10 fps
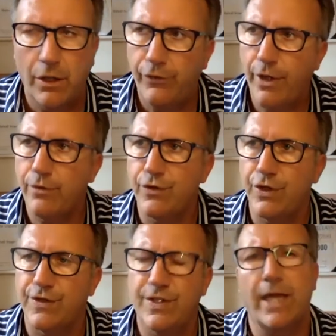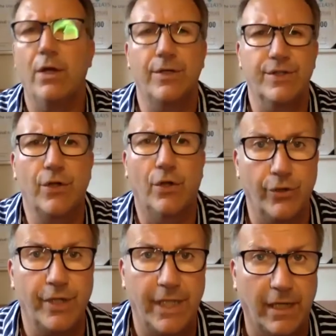Don't just say, oh, it's not
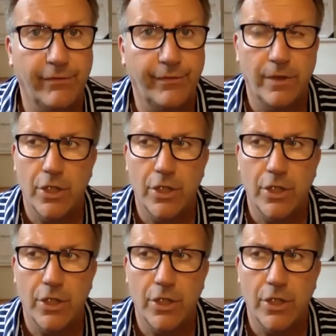good enough.